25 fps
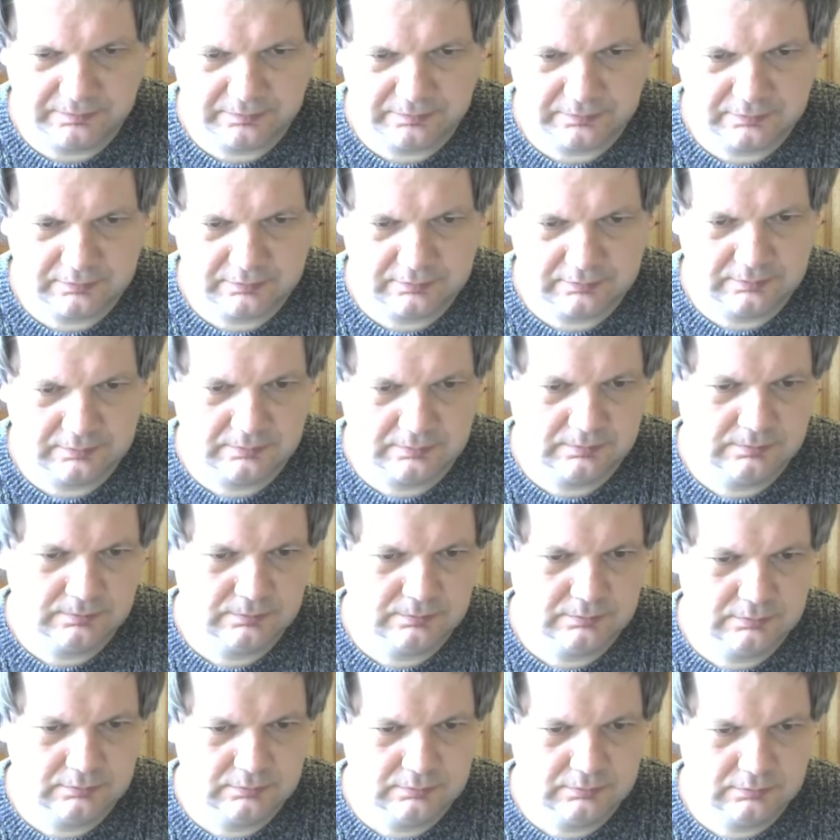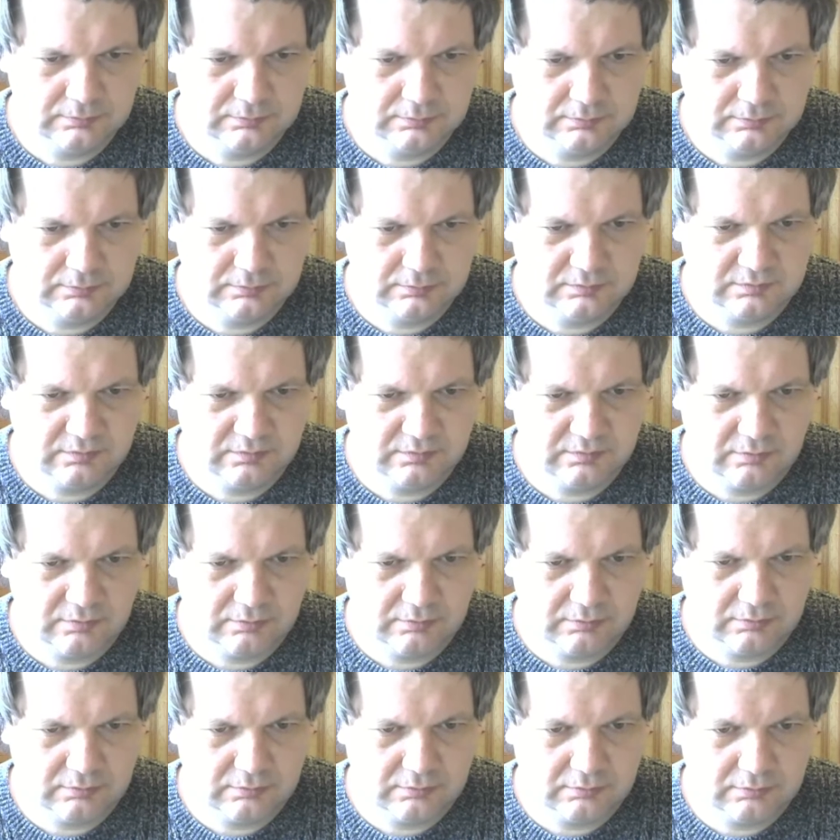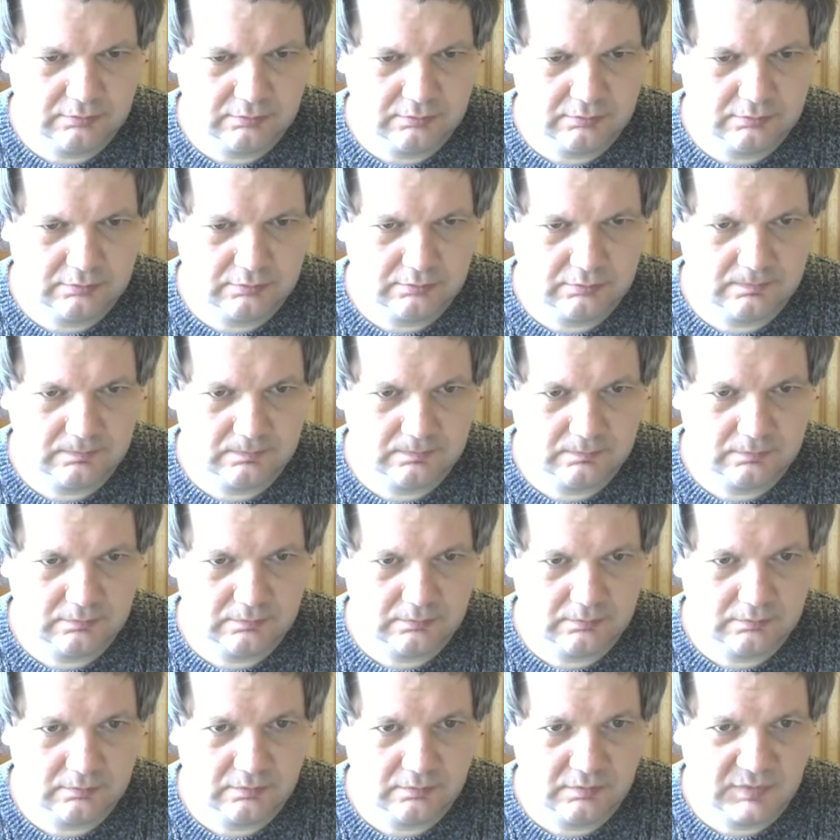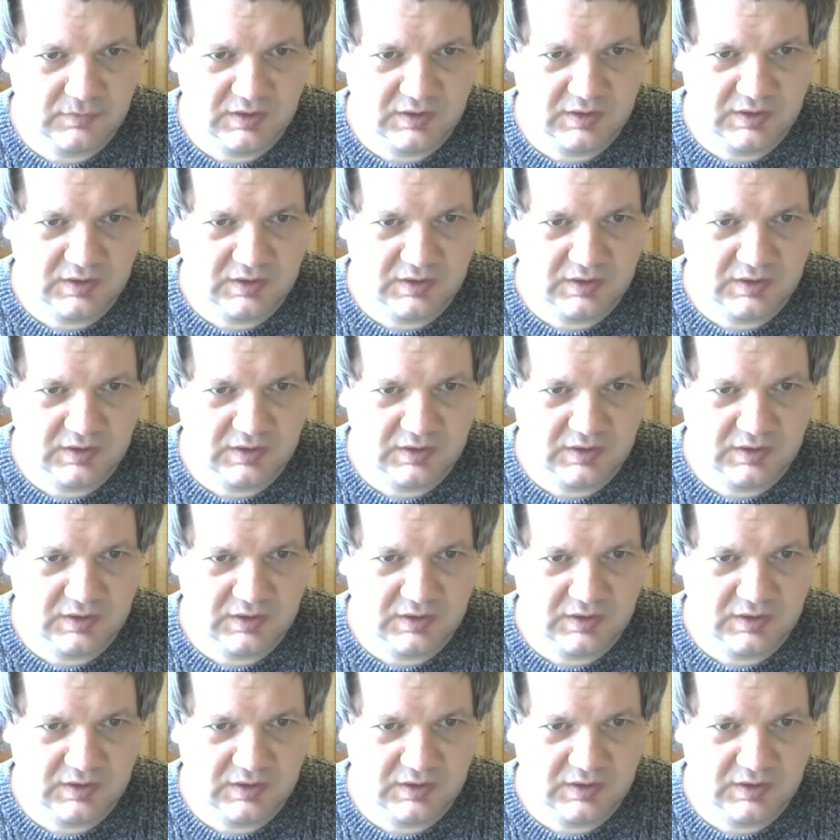(no one is talking)